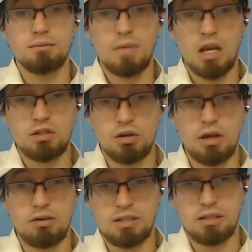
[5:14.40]
So
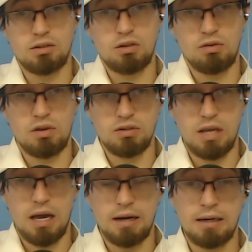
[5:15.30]
there's
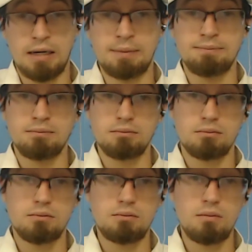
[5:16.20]
that.
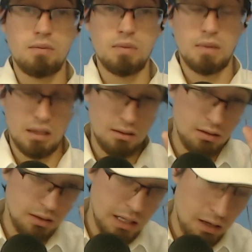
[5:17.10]

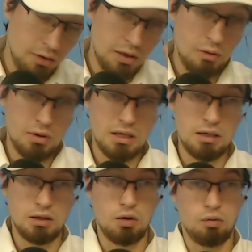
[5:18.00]
The other thing with
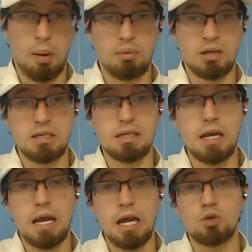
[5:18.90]
the Republicans is
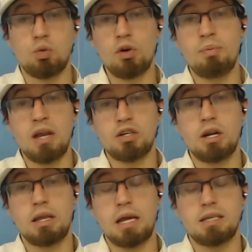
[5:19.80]
it's worth
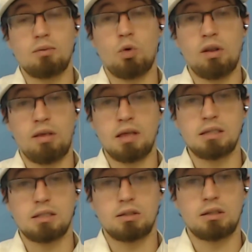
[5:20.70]
mentioning that one of the
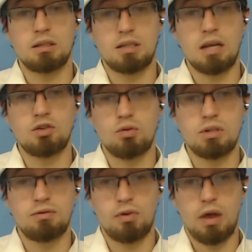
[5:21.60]
things, the side
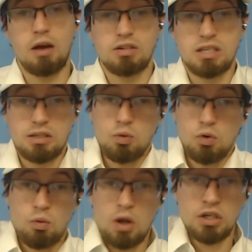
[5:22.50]
stories for the House that's
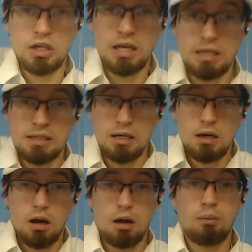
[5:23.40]
worth watching is
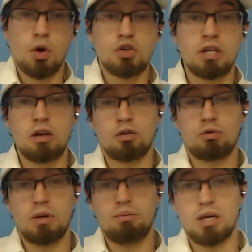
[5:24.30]
Marjorie Taylor
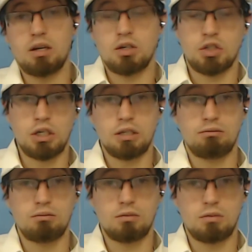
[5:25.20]
Greene, because she
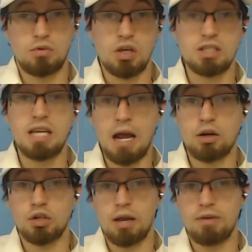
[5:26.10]
doesn't
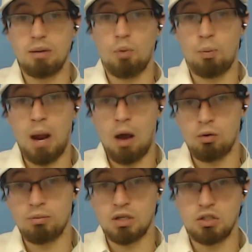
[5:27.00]
actually have any more
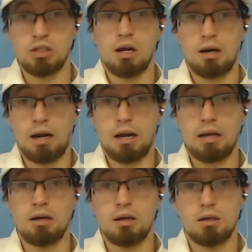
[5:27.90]
power because she's not on
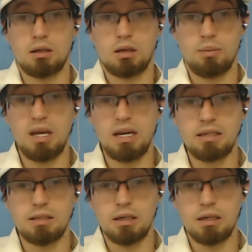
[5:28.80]
any committees,